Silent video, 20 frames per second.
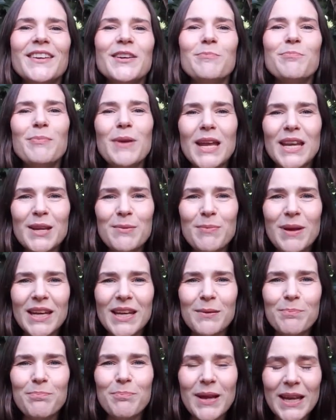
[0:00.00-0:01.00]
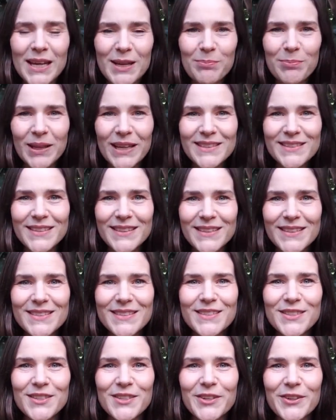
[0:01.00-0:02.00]
Many, many, many blessings
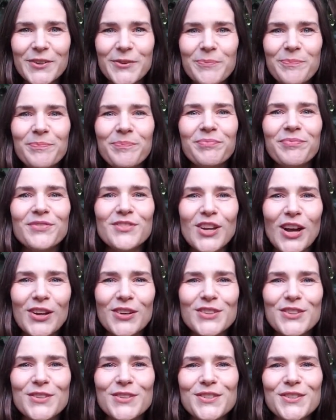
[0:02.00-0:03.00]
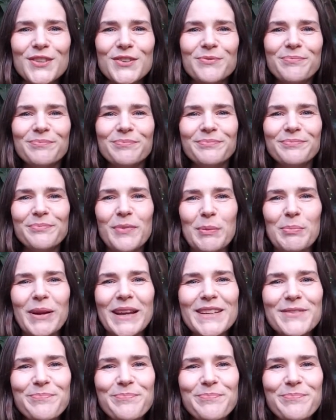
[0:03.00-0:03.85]
to you. Talk to you soon. Bye-bye.